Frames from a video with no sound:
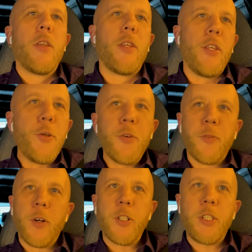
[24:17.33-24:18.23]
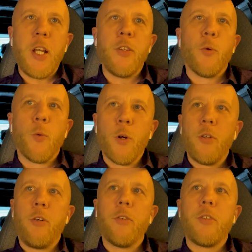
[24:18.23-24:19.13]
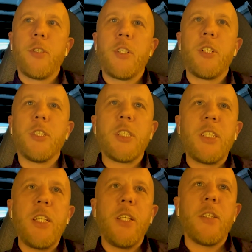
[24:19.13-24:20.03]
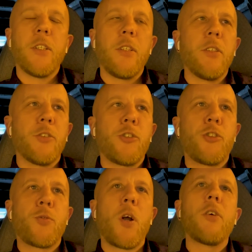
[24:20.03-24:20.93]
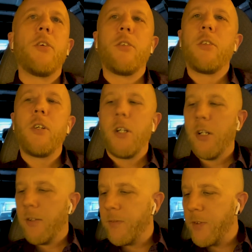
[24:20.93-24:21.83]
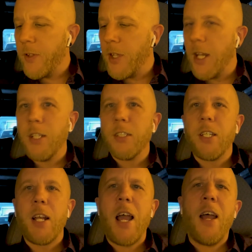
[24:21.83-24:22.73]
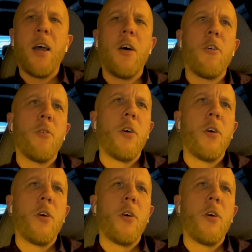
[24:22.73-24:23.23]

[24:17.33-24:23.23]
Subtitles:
the universe and the world, to see the struggle of things and how